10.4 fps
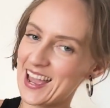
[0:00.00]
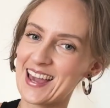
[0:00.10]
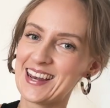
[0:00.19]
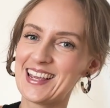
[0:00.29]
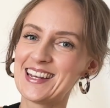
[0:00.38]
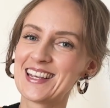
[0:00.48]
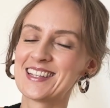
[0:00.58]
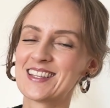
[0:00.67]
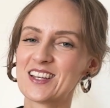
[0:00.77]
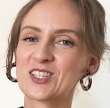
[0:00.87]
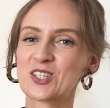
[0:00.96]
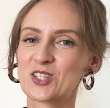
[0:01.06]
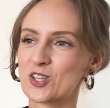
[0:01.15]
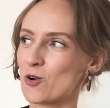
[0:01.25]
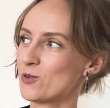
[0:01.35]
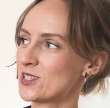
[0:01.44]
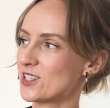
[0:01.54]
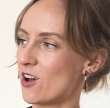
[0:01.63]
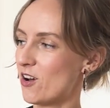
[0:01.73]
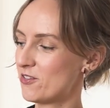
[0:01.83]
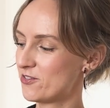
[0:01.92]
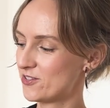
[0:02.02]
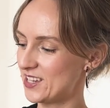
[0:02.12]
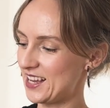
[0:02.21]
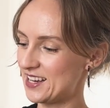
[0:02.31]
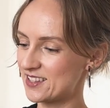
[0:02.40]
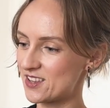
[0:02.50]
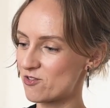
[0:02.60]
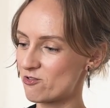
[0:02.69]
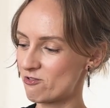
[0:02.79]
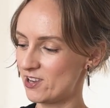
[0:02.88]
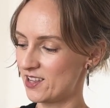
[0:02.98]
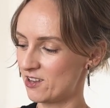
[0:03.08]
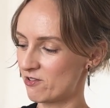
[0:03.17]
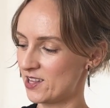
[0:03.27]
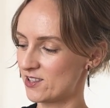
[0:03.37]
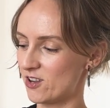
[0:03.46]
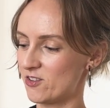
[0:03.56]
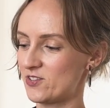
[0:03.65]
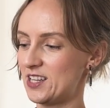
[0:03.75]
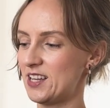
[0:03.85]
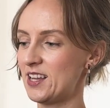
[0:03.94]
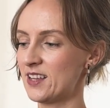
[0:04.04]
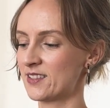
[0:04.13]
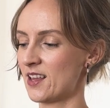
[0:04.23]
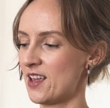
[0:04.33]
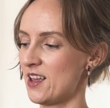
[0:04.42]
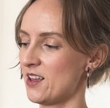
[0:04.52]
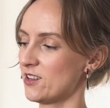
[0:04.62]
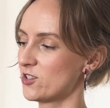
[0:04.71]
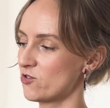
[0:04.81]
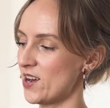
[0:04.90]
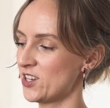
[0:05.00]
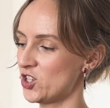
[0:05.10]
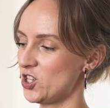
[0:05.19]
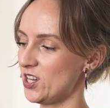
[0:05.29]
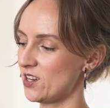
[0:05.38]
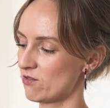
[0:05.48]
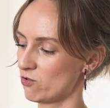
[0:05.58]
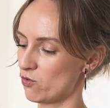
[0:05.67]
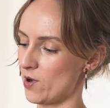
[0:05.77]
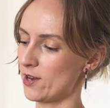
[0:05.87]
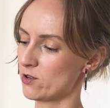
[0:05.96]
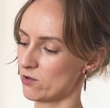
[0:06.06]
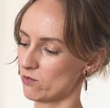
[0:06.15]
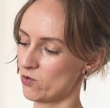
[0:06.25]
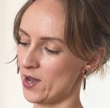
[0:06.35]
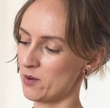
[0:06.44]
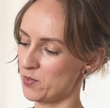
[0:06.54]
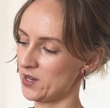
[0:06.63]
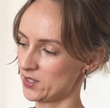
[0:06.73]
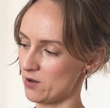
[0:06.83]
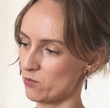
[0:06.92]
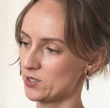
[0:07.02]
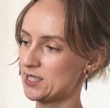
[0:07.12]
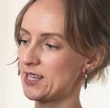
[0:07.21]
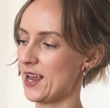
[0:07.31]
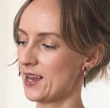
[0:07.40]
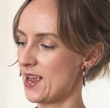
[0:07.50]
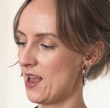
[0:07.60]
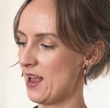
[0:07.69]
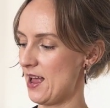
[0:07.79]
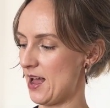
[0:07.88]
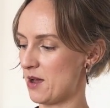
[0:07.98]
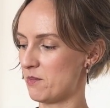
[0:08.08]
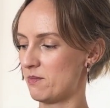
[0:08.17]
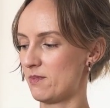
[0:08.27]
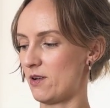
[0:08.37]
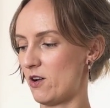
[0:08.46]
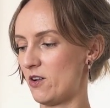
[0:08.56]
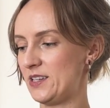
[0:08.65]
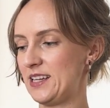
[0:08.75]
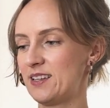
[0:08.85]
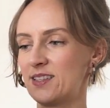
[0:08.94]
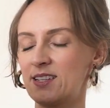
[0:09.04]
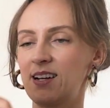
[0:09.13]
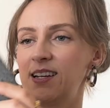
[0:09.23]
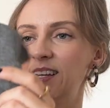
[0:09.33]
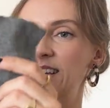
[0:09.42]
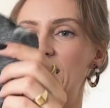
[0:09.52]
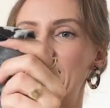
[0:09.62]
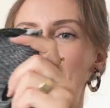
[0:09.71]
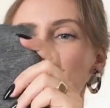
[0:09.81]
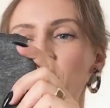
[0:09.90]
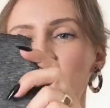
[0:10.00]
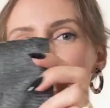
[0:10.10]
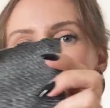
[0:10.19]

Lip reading: and it is so soft. It is really soft. It is stretchy quite a bit, I would say. On the inside, I don't know if